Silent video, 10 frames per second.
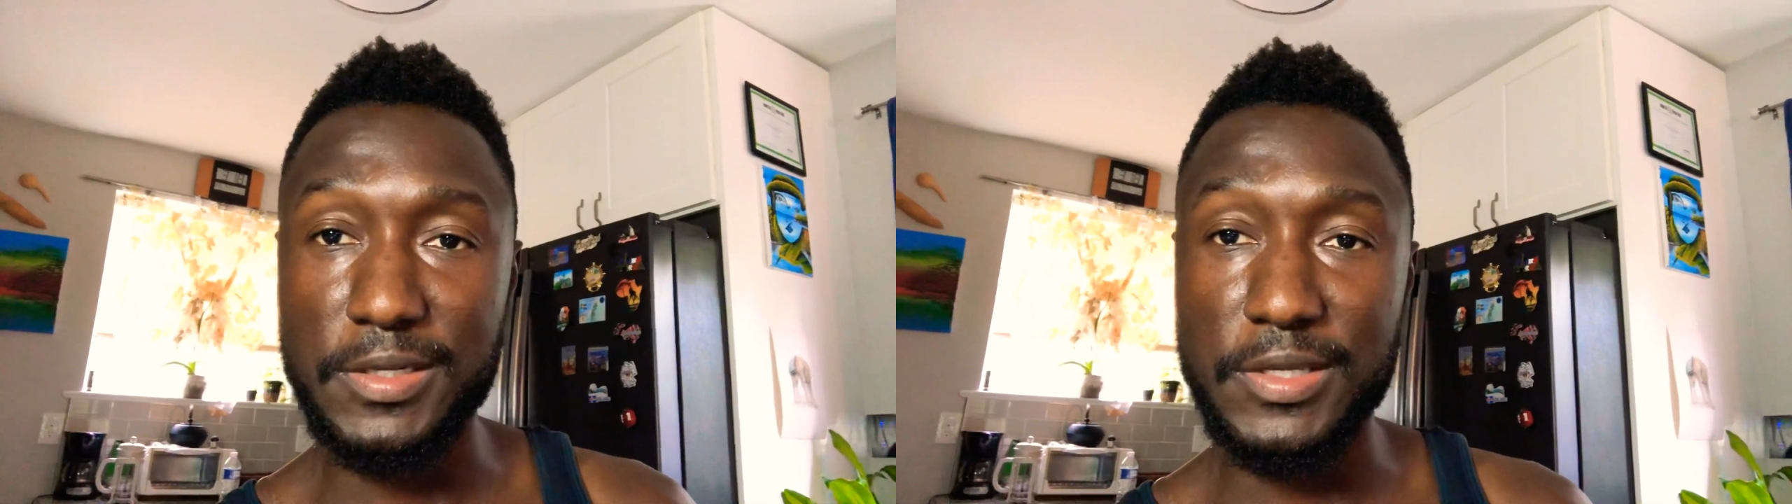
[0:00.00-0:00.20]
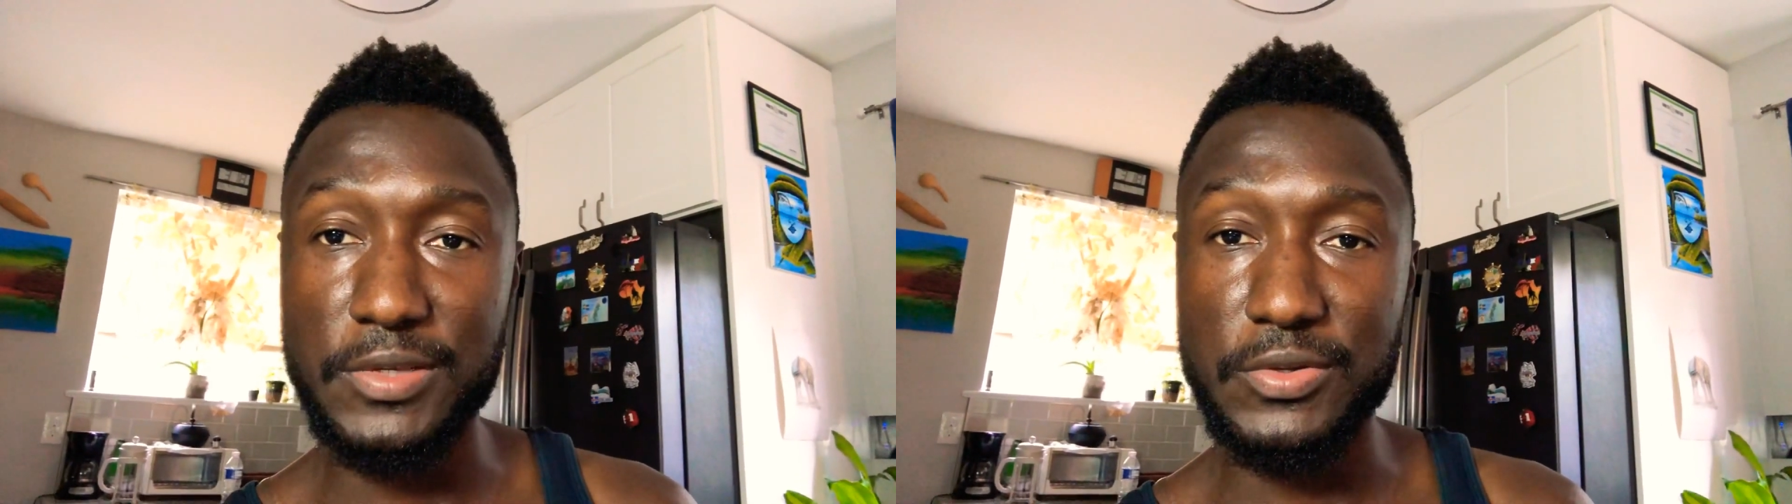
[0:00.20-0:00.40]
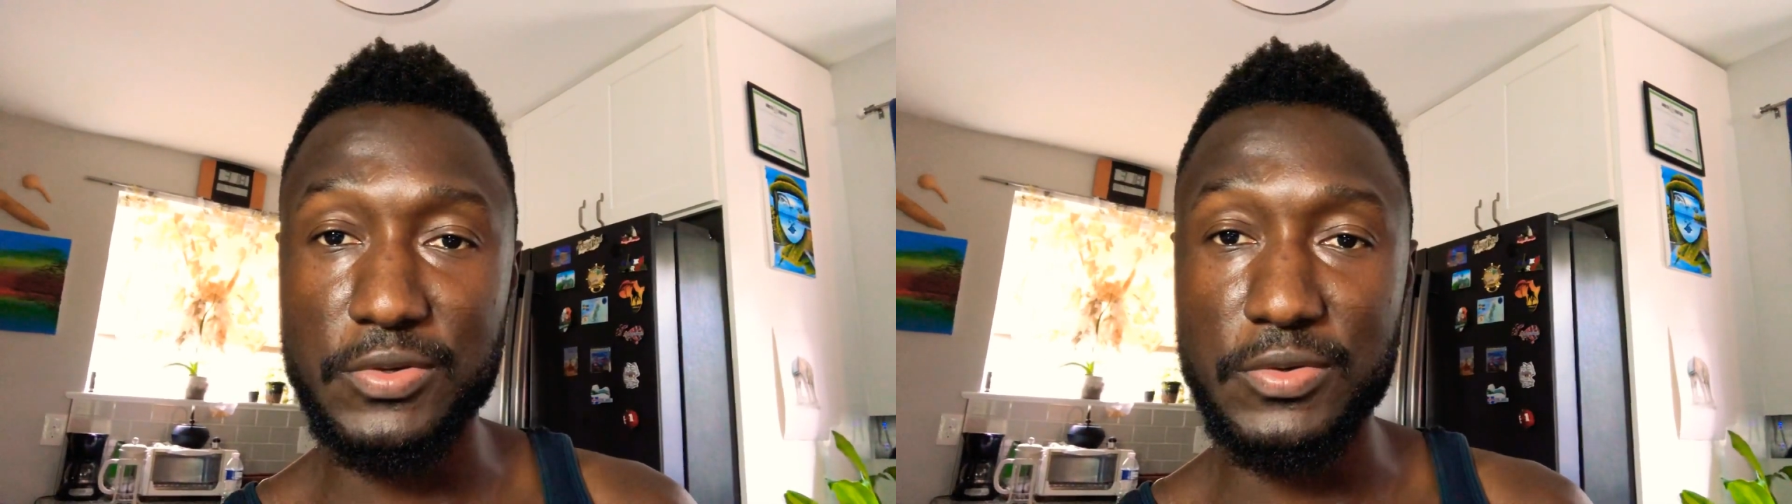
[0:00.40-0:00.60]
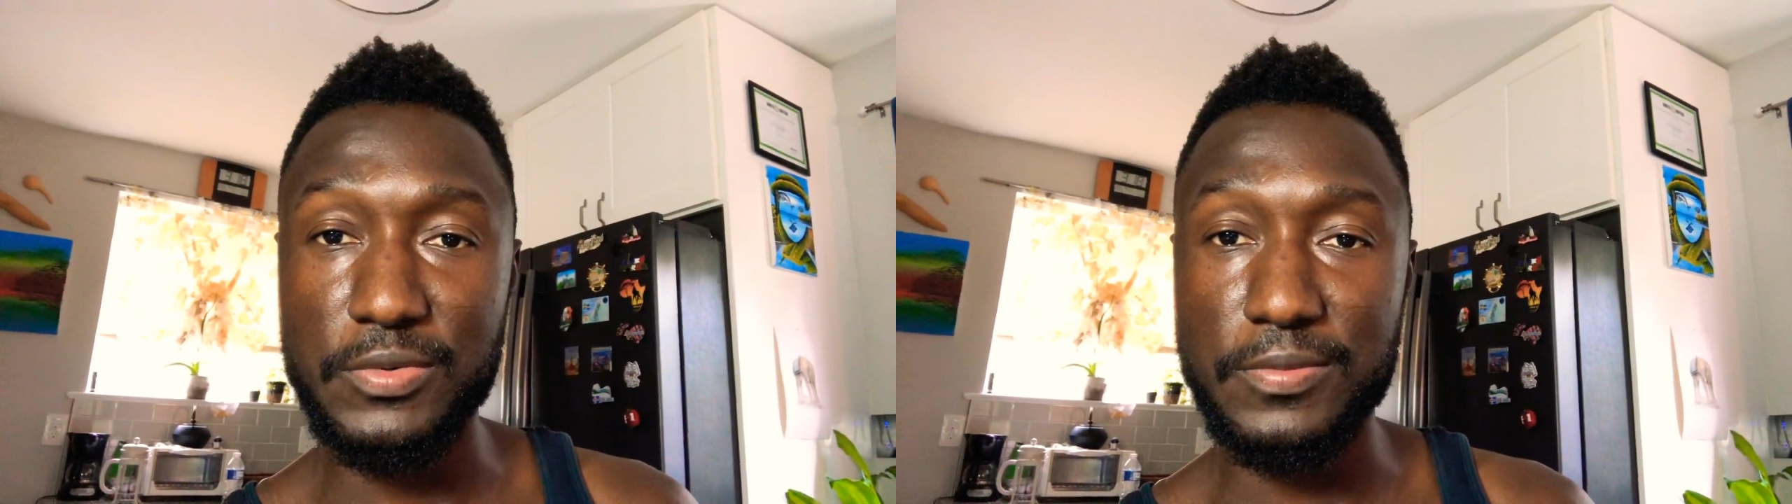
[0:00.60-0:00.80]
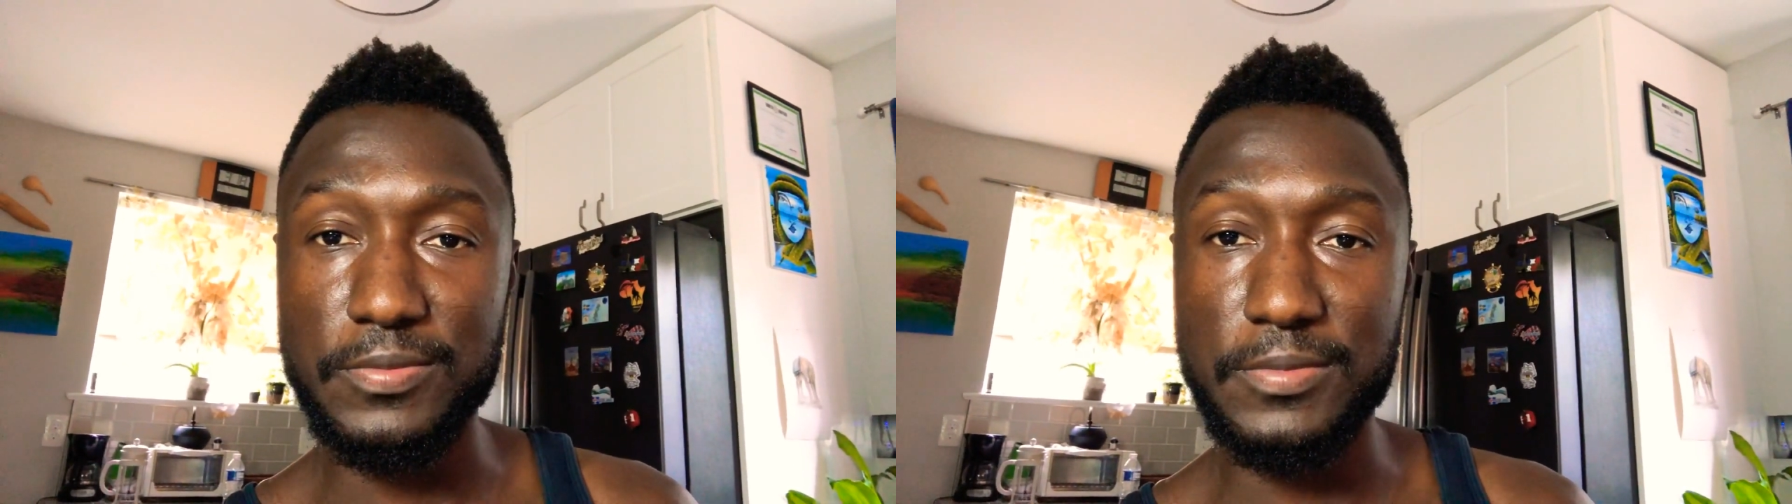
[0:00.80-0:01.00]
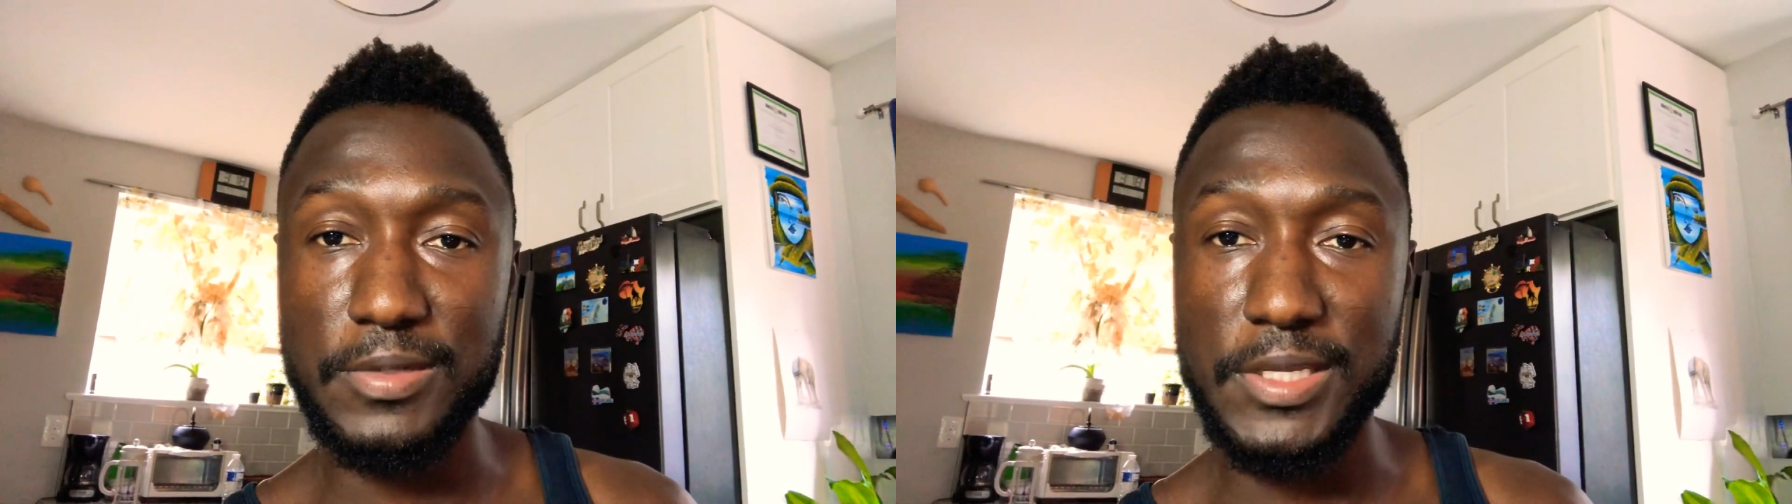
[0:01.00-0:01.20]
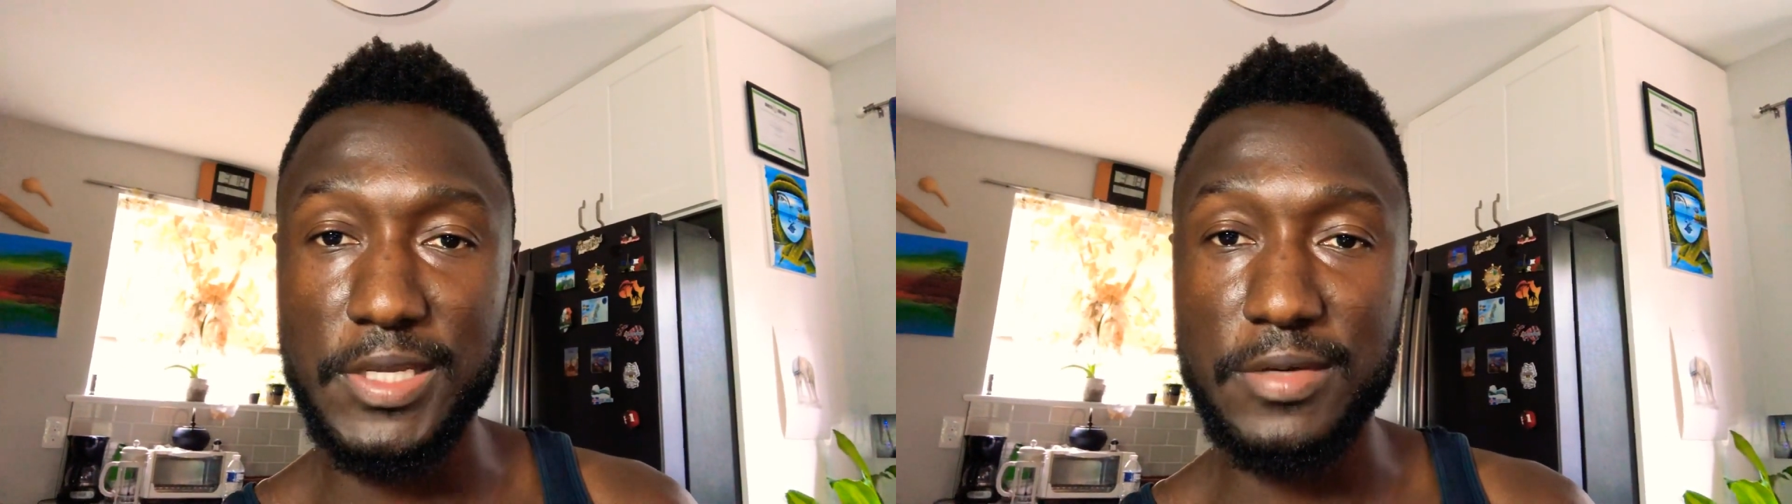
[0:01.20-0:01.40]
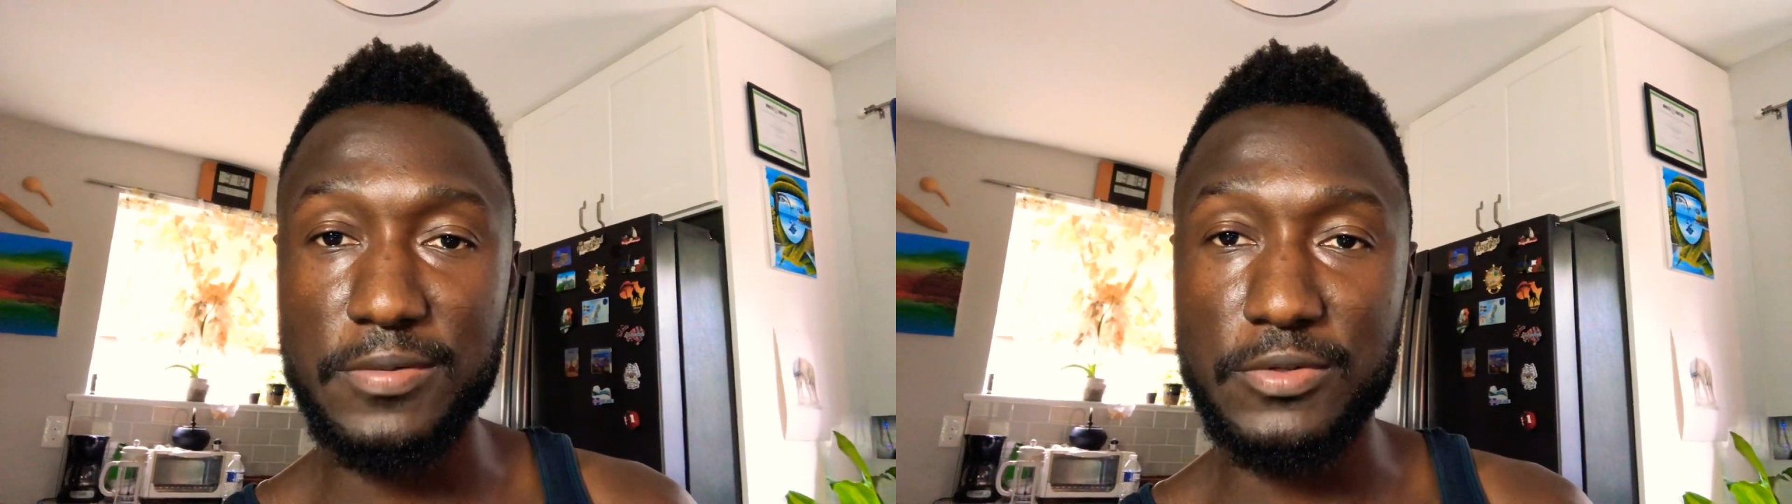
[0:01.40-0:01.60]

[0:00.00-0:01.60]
that you need